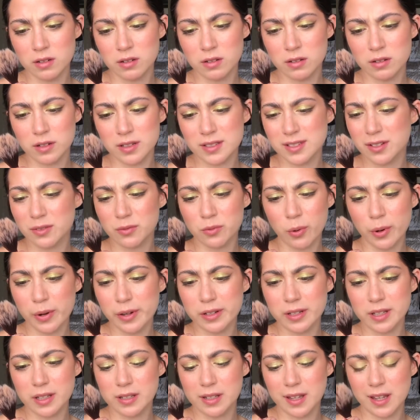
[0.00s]
Is it
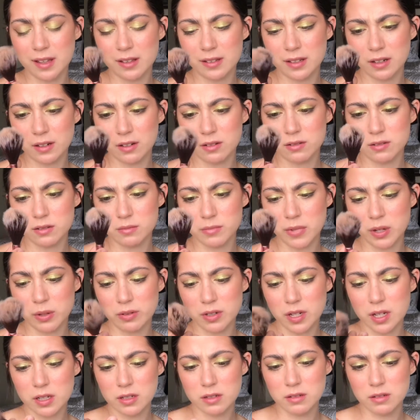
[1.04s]
Royal Languicle Moda?